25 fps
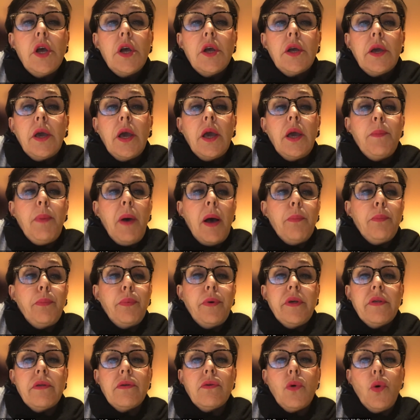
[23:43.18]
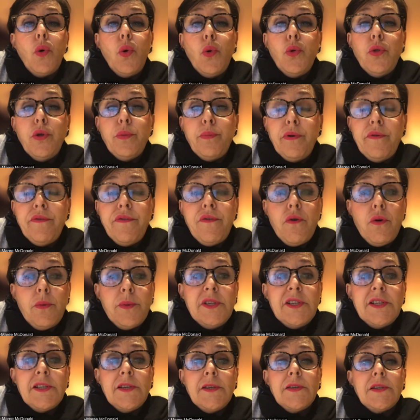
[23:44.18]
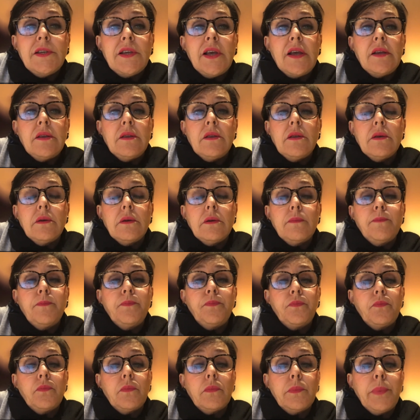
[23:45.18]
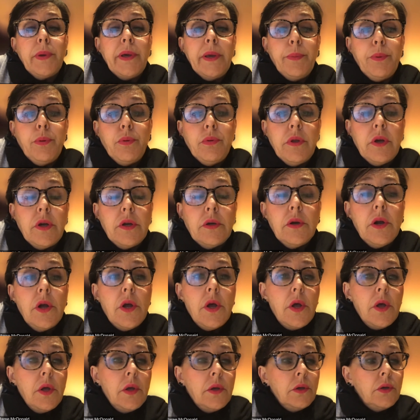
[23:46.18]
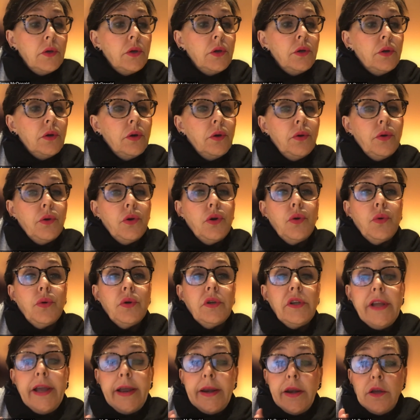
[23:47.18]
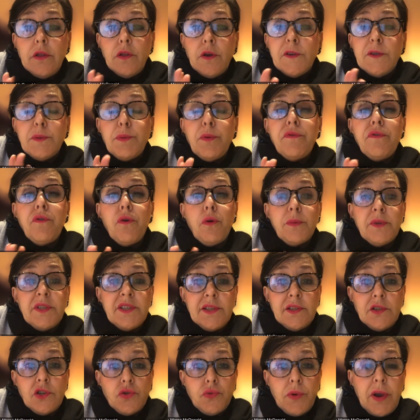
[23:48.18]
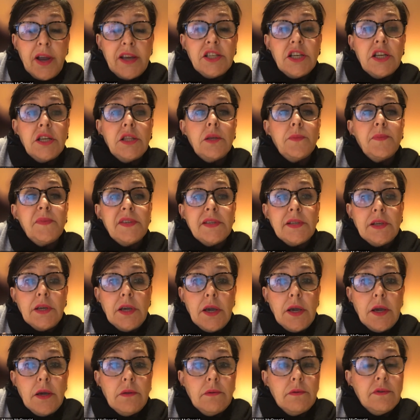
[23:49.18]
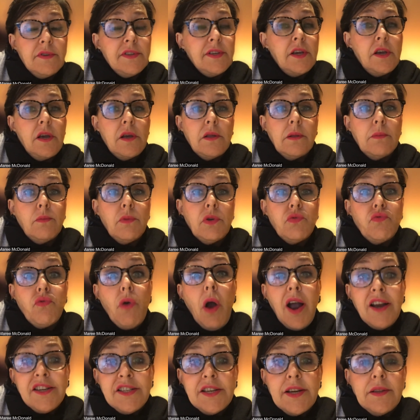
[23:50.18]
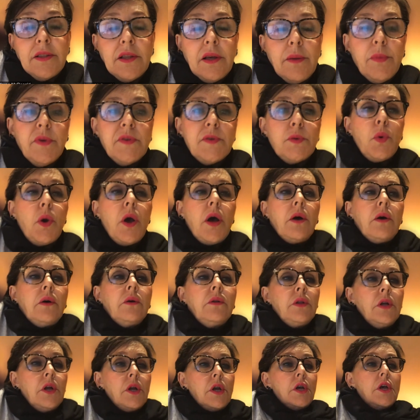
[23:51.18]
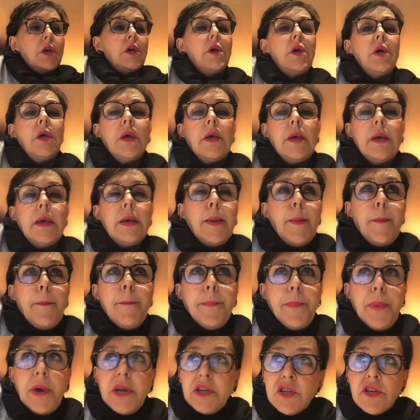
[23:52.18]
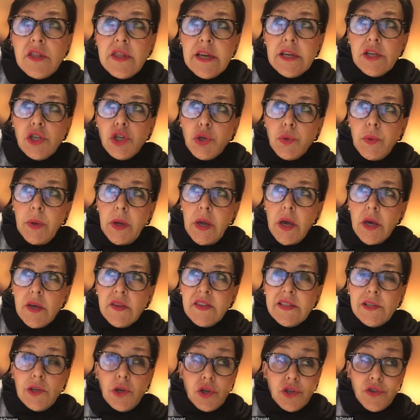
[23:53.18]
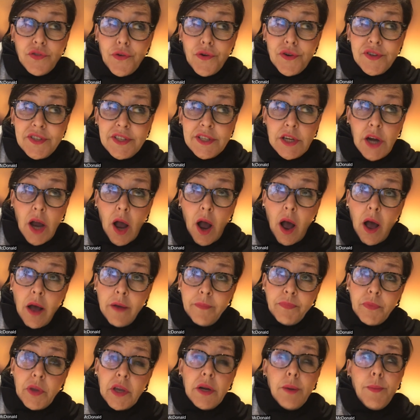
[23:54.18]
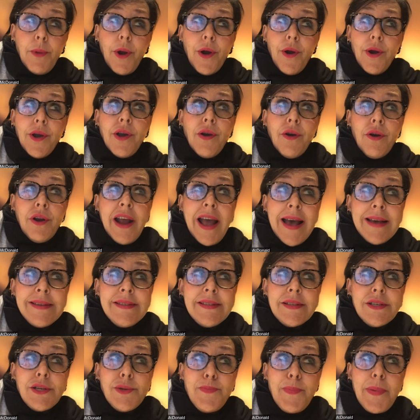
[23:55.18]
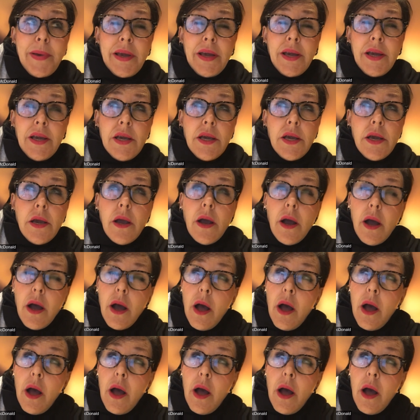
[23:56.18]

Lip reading: keep up with all the performances and the people that, you know, who are leading those performances, directing them, singing them and writing them as well. But they're doing a search for a star in America. It has to be